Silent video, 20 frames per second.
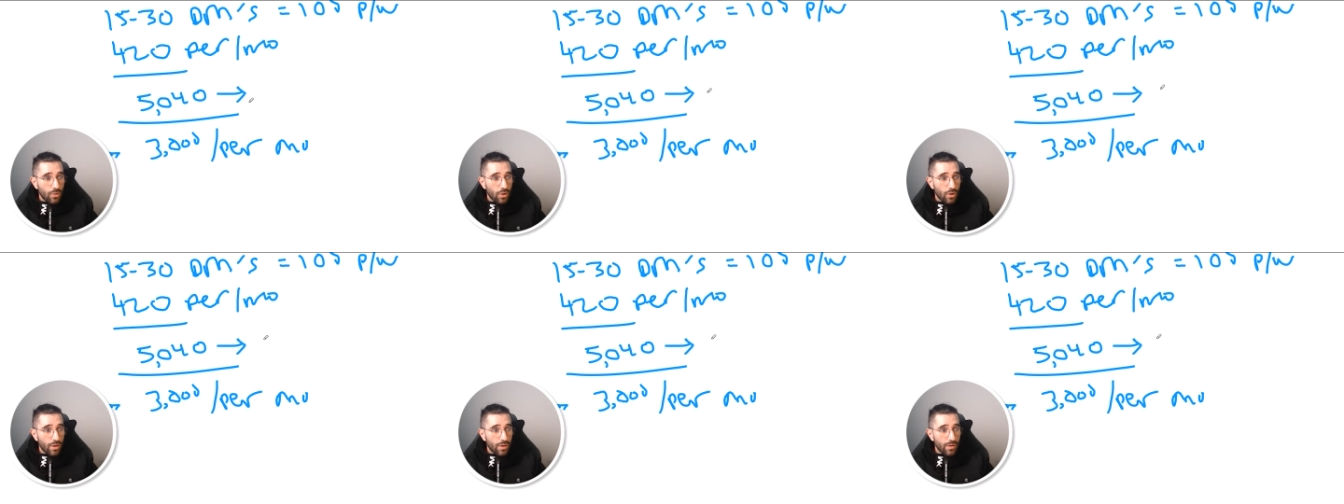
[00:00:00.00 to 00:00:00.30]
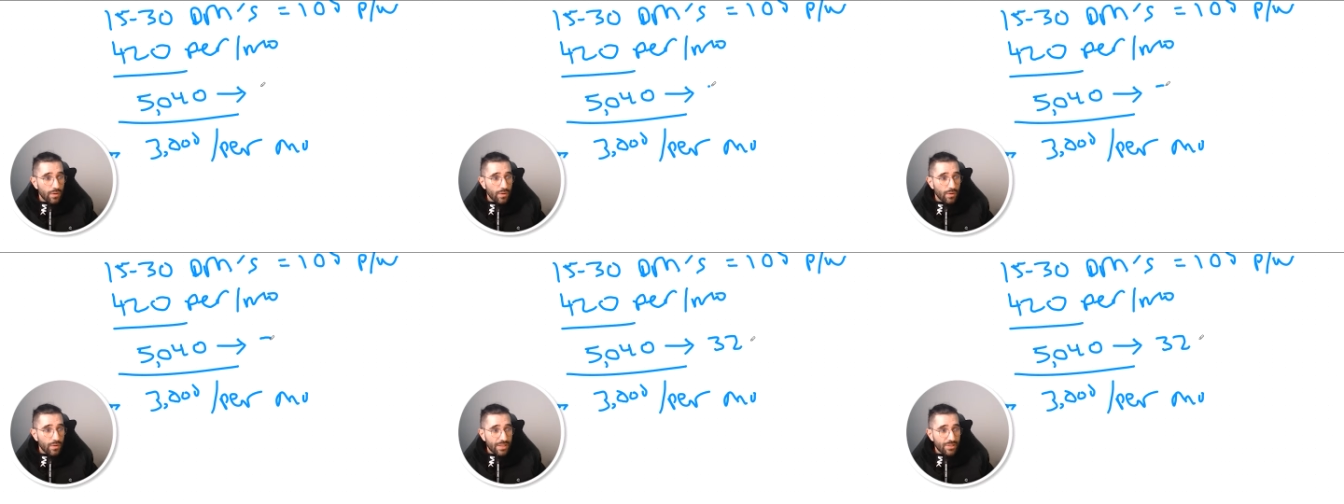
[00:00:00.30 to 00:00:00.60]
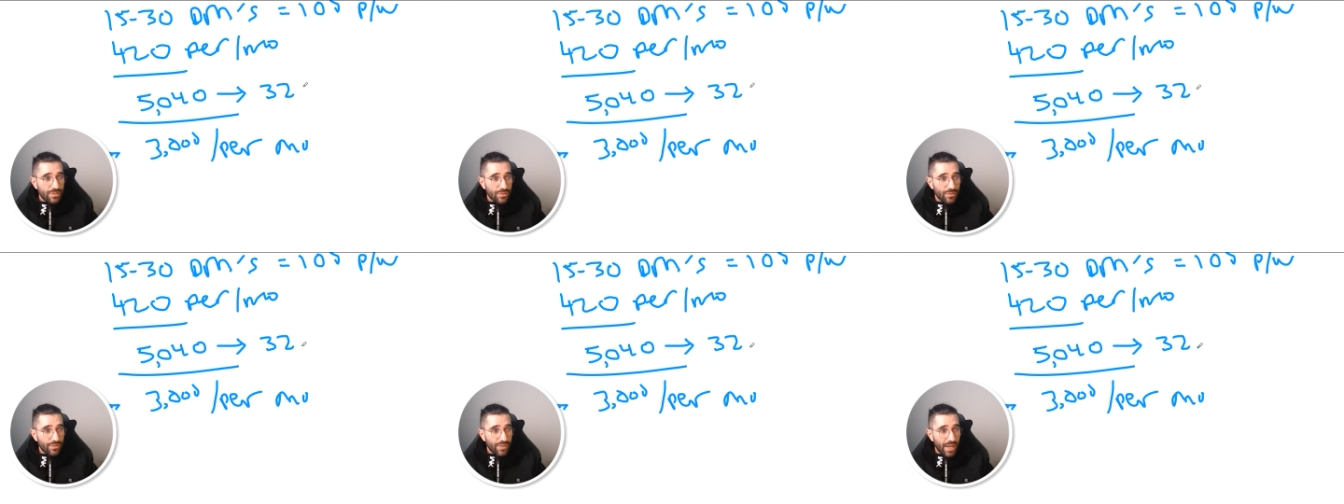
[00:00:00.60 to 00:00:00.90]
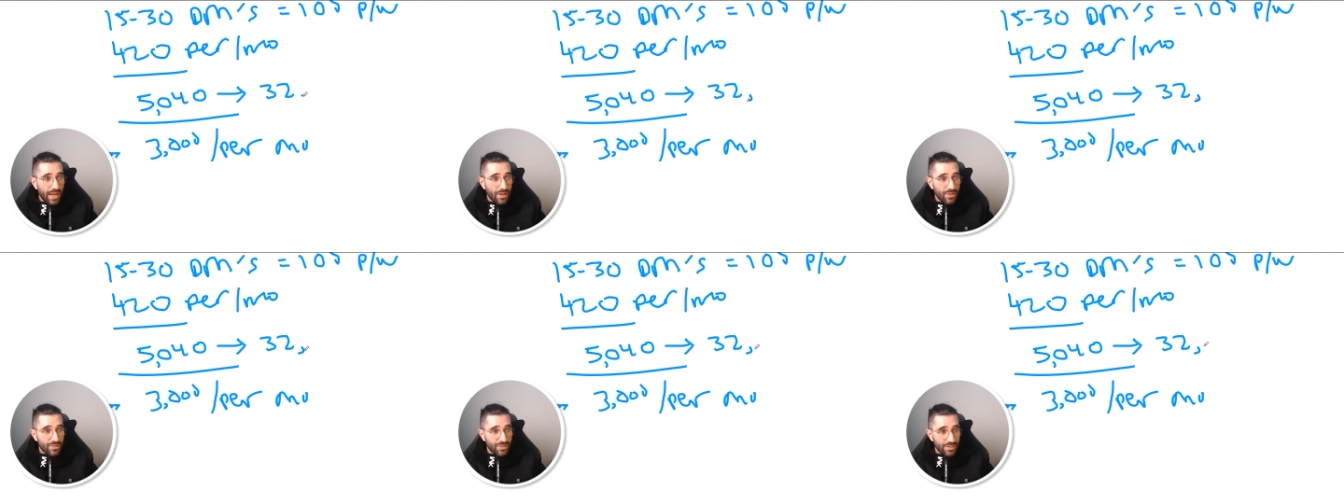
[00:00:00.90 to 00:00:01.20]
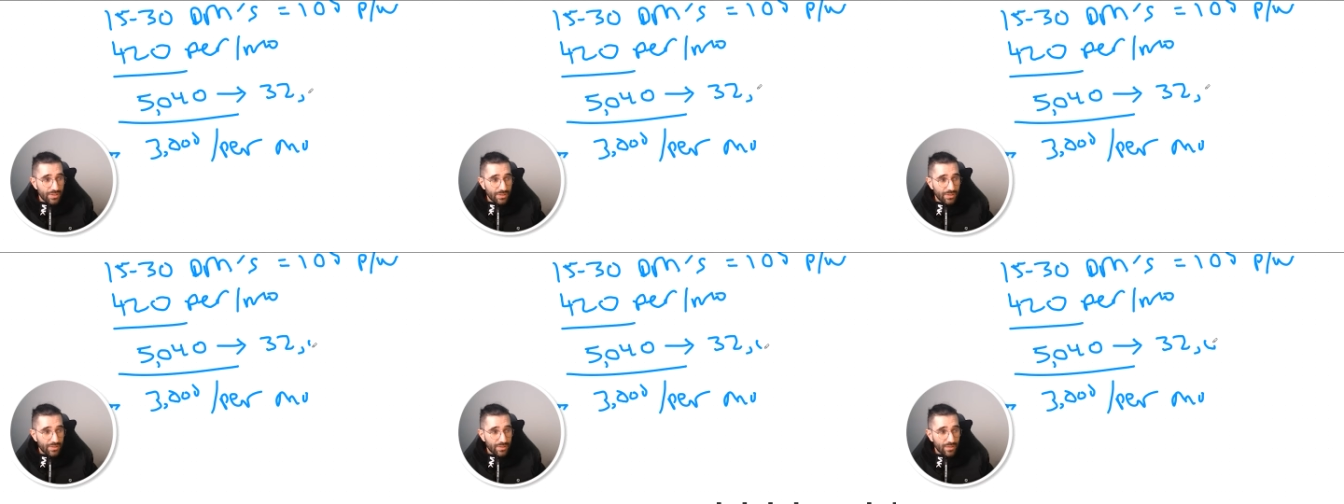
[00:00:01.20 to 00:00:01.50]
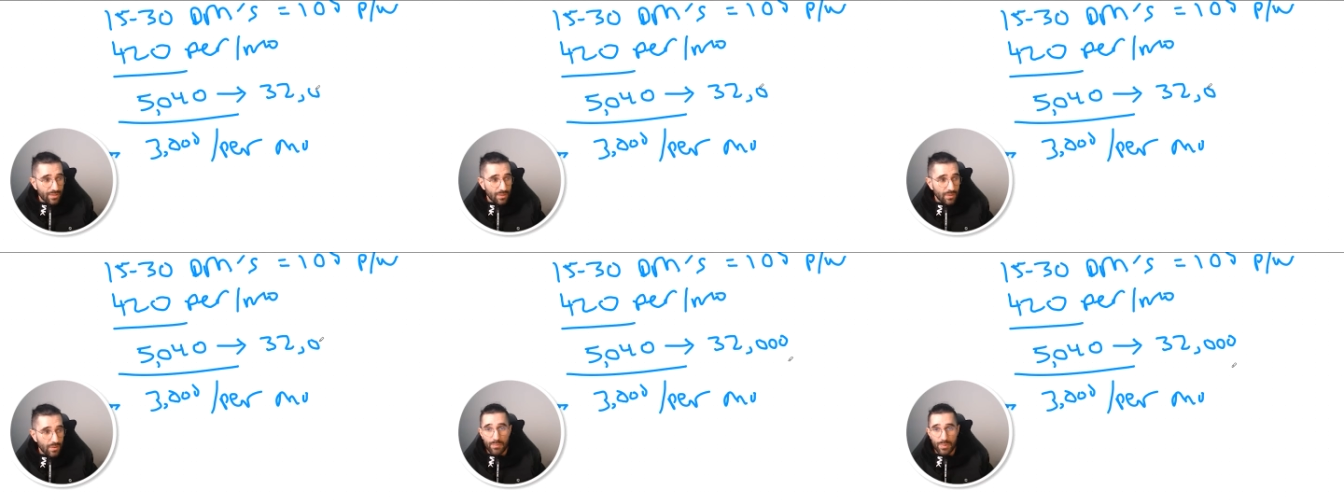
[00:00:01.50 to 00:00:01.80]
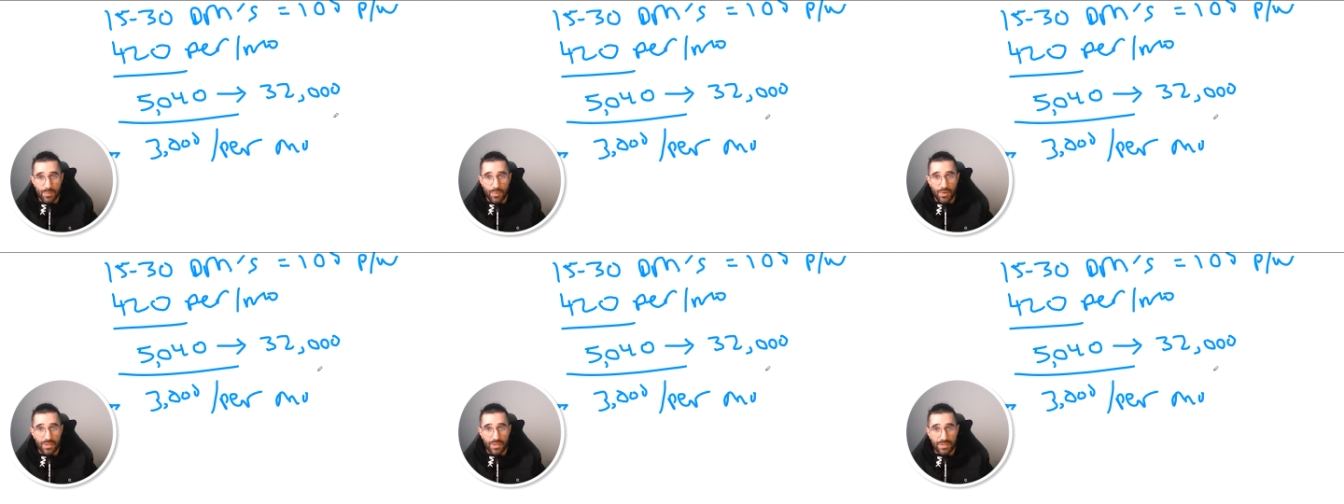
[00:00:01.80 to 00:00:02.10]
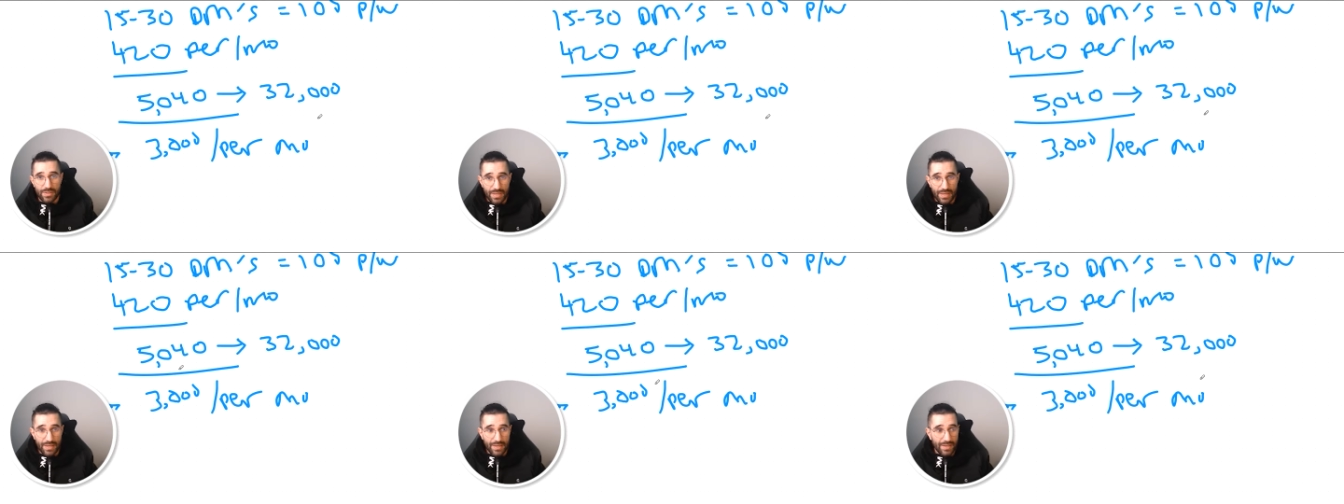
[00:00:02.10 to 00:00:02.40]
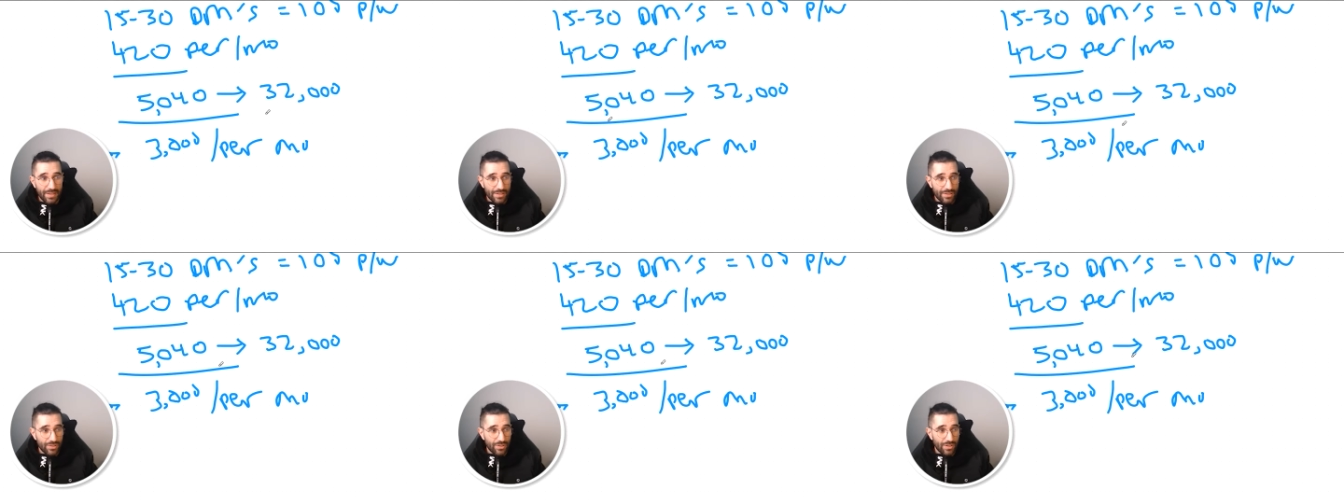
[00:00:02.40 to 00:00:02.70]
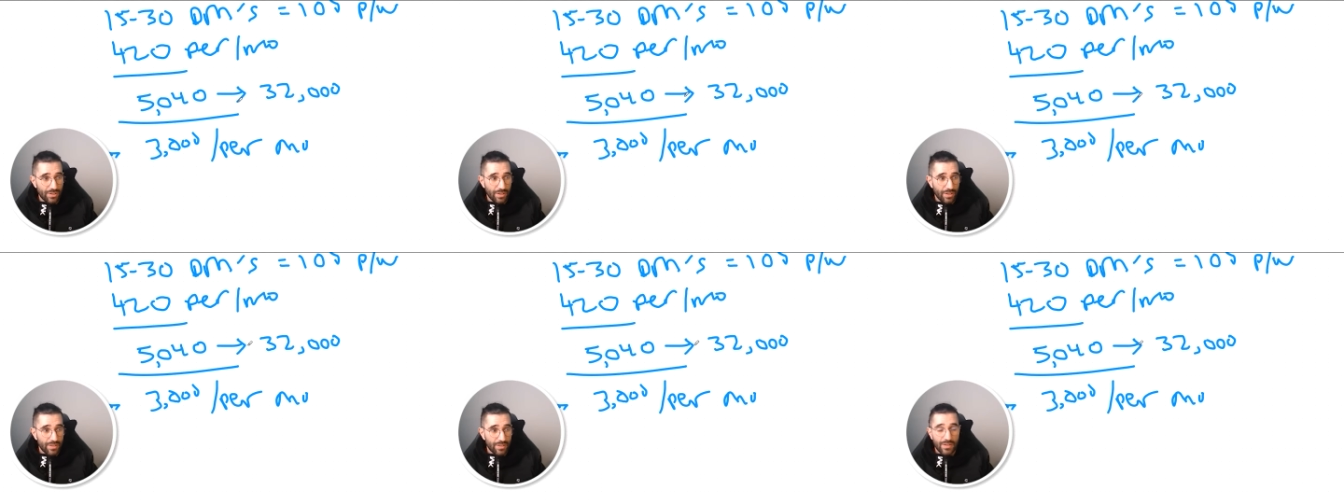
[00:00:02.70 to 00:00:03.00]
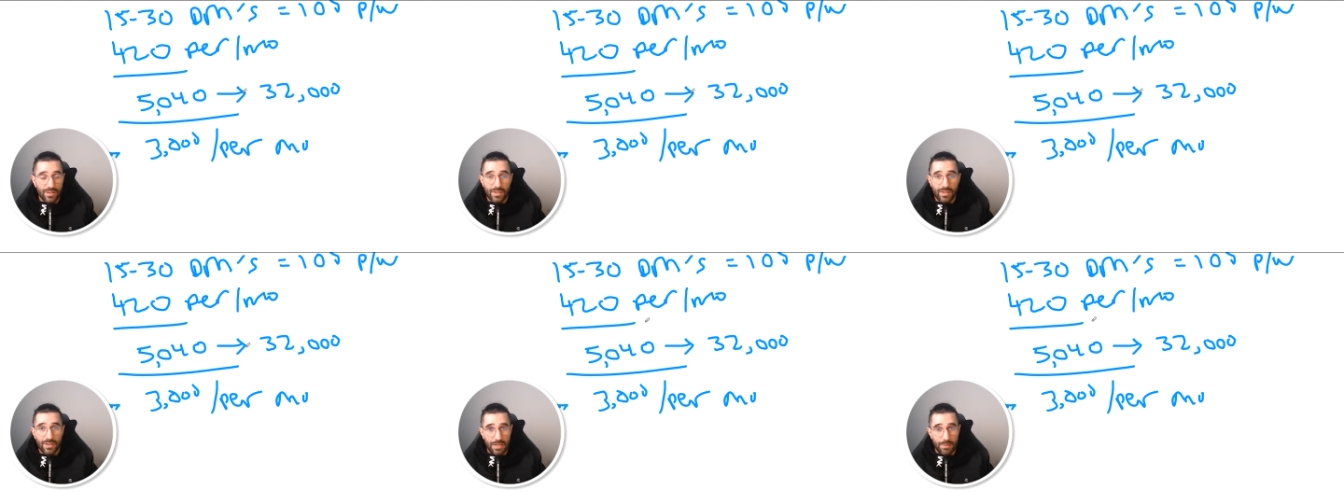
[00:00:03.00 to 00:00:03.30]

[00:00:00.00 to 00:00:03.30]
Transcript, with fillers: or 32000 DMs per year is going to